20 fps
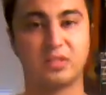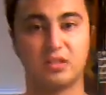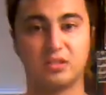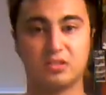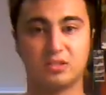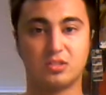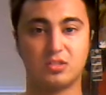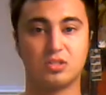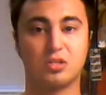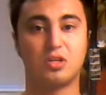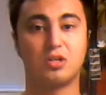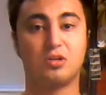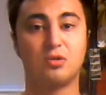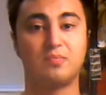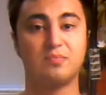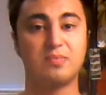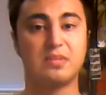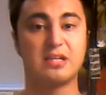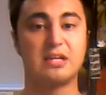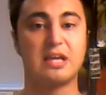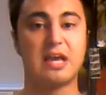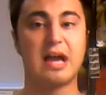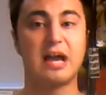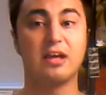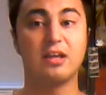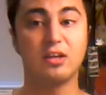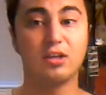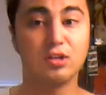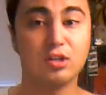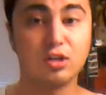So I
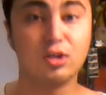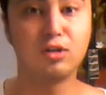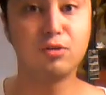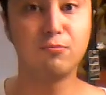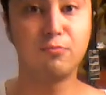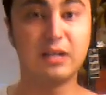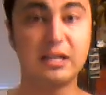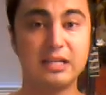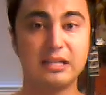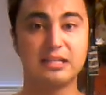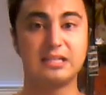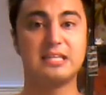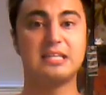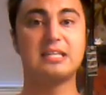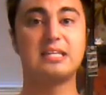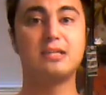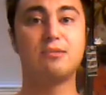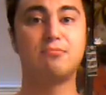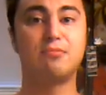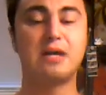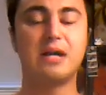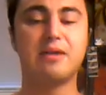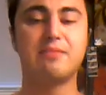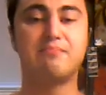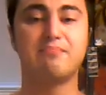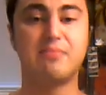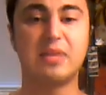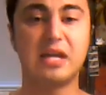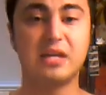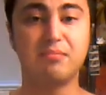don't know what he
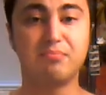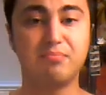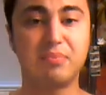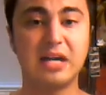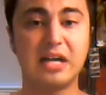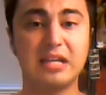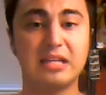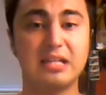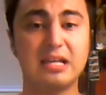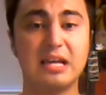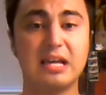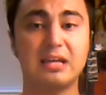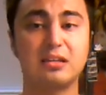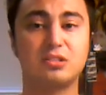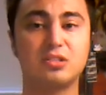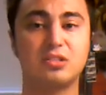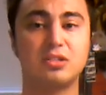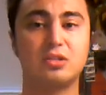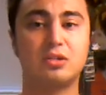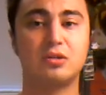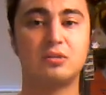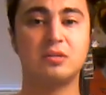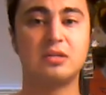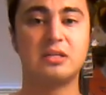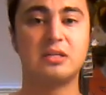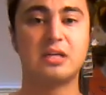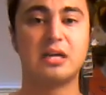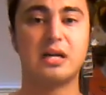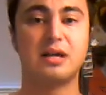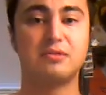meant by that, so
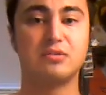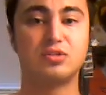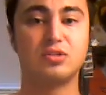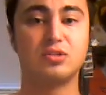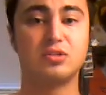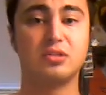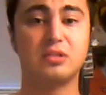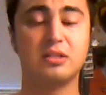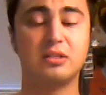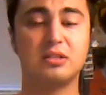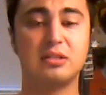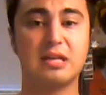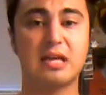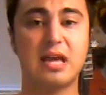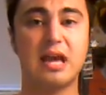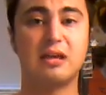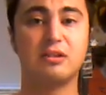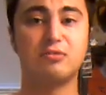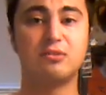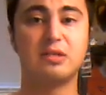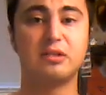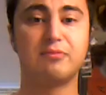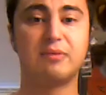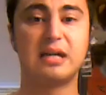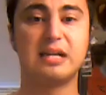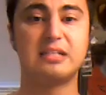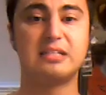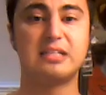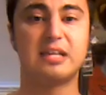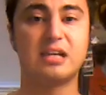I'm sure you can actually
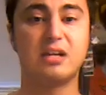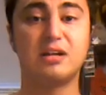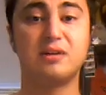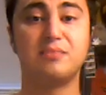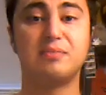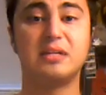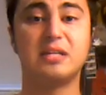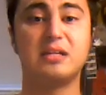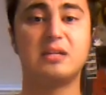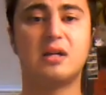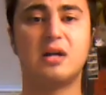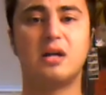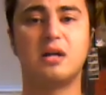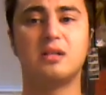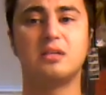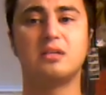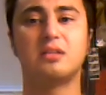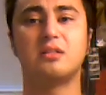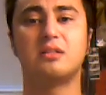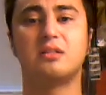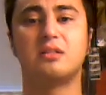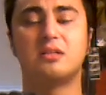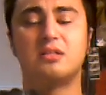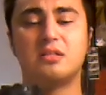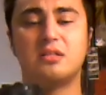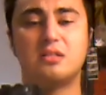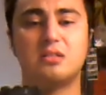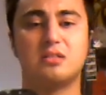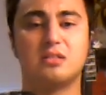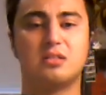tell me on
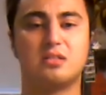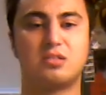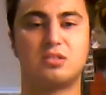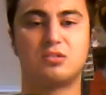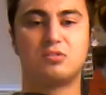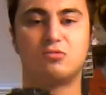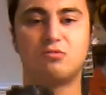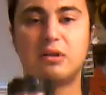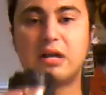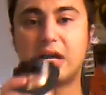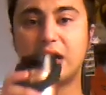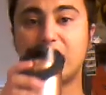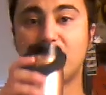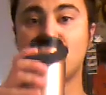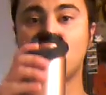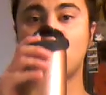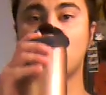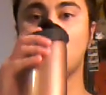the scribe.